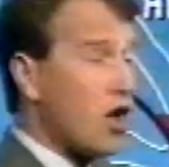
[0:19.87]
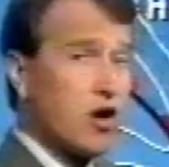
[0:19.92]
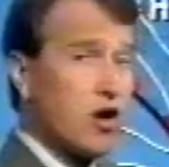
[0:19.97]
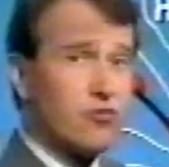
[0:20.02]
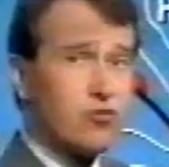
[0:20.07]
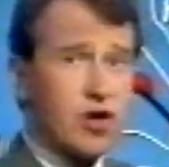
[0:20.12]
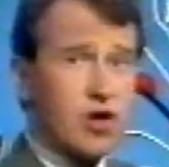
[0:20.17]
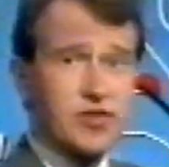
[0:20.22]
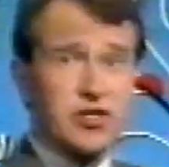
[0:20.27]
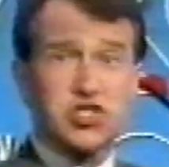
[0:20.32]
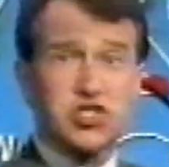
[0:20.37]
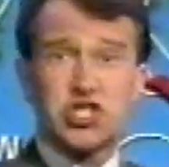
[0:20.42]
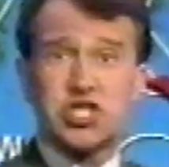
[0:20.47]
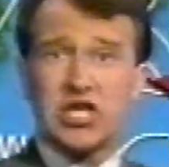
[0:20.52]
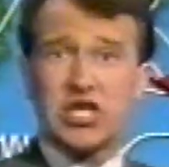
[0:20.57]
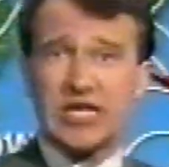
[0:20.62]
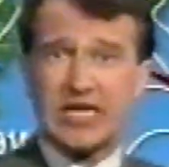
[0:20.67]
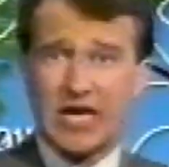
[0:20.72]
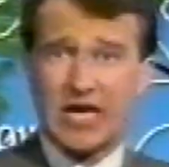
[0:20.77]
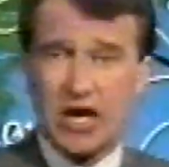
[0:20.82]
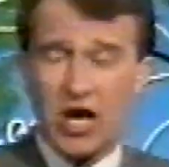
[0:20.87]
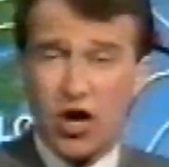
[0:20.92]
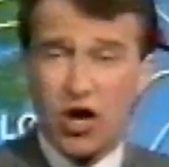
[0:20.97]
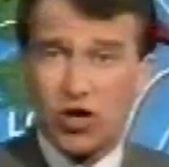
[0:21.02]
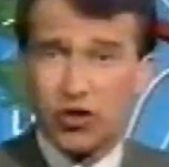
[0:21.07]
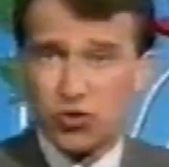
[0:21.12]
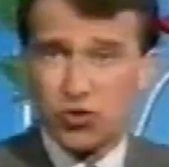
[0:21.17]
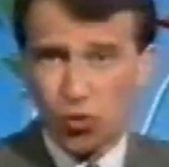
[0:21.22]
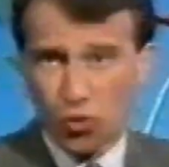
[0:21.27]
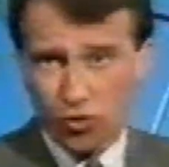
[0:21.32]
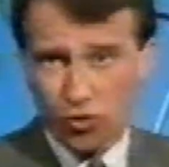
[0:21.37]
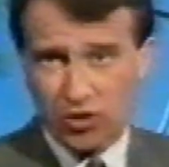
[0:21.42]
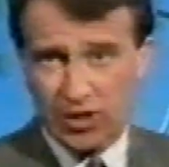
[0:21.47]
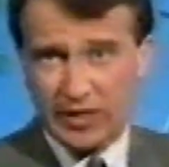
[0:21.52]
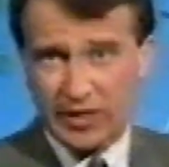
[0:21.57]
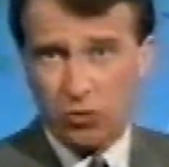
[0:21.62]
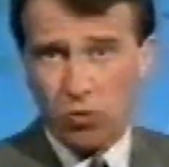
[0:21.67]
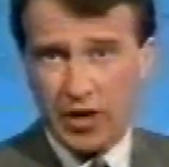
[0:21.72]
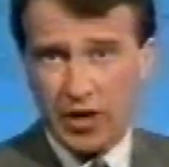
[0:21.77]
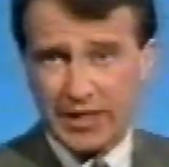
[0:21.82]
of rather chilly
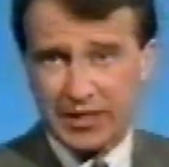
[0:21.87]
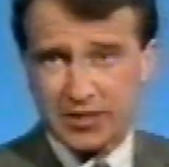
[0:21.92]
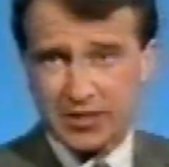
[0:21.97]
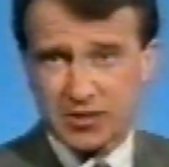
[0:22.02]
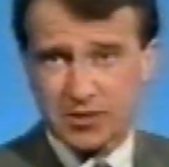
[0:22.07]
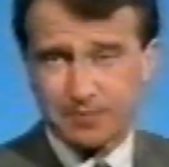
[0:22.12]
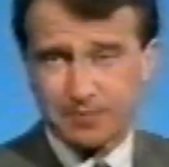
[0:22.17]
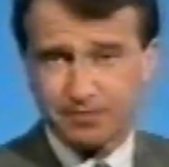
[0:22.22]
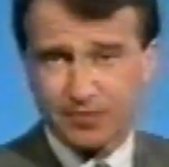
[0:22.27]
northerly winds.